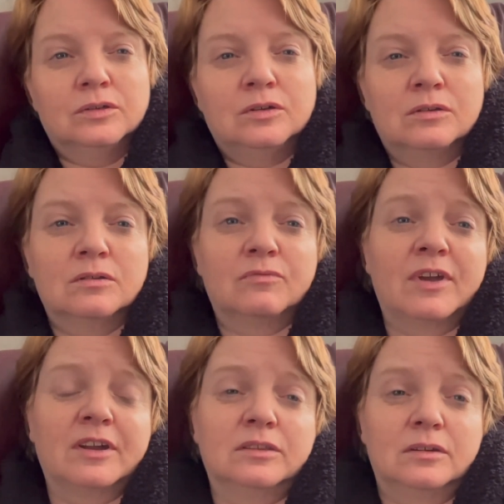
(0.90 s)
due to the
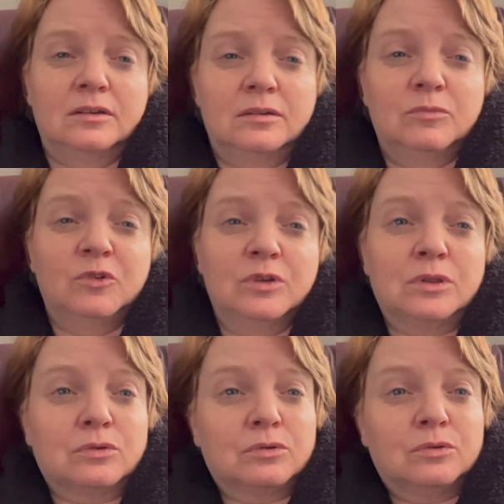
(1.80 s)
fact that I'm going
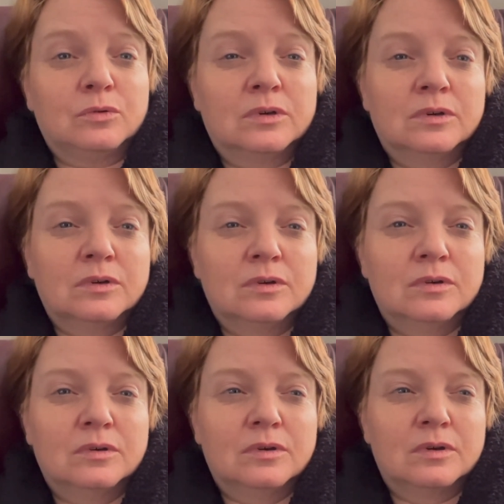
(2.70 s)
through
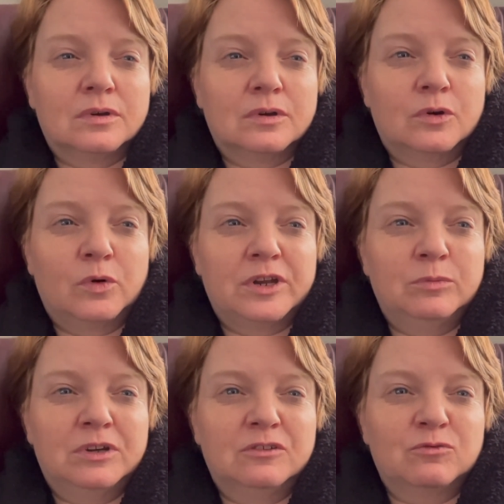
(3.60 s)
uh, quite a
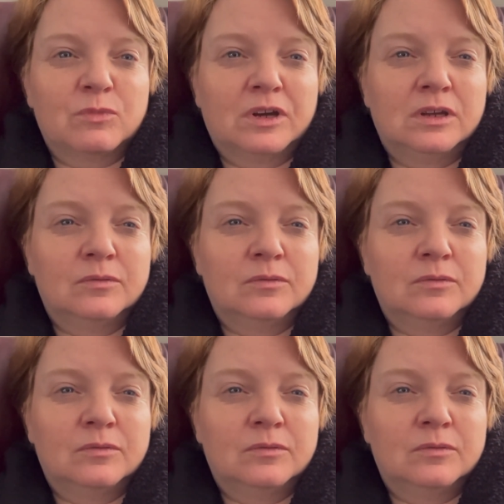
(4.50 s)
bit of my,